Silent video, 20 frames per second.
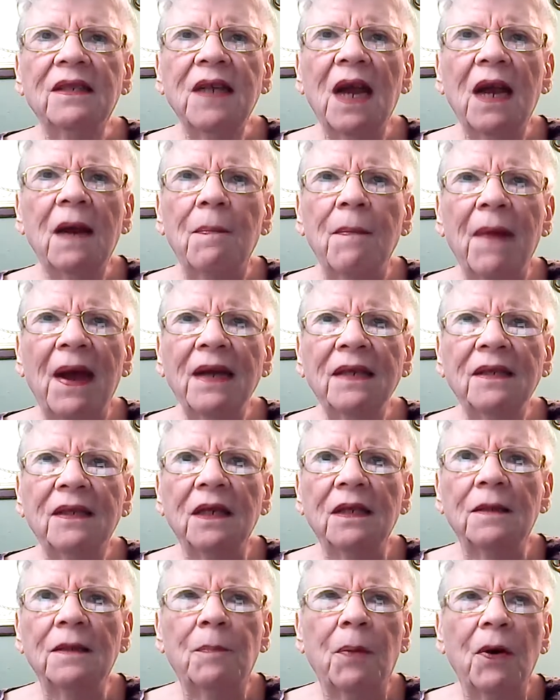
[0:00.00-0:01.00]
take
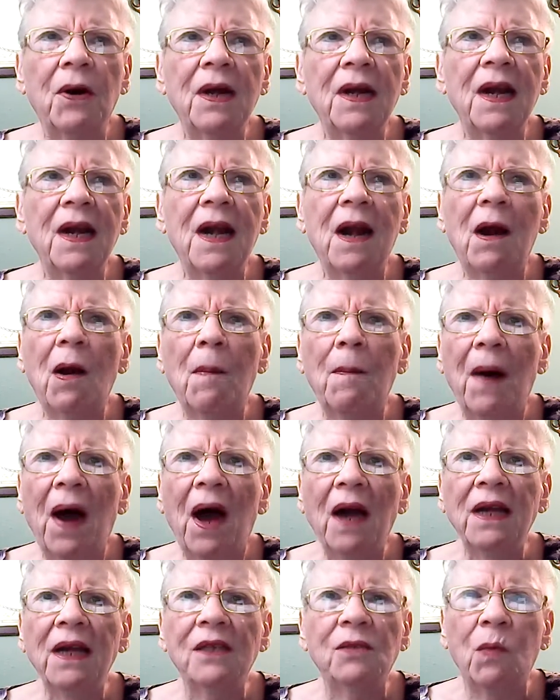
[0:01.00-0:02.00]
medicines, putting in our
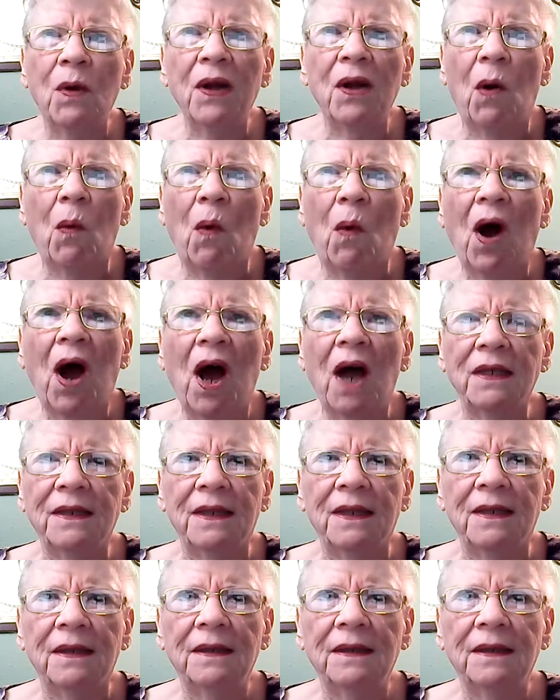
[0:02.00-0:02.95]
bodies we don't want,